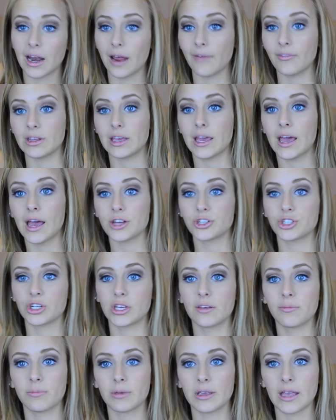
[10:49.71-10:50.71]
have any cash to
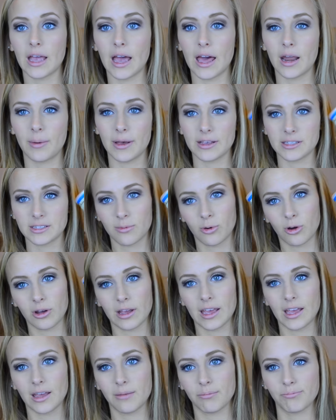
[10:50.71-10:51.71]
give me at a basketball
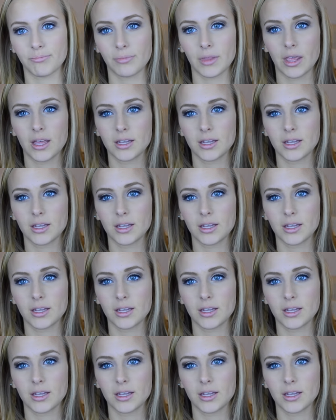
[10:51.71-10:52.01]
game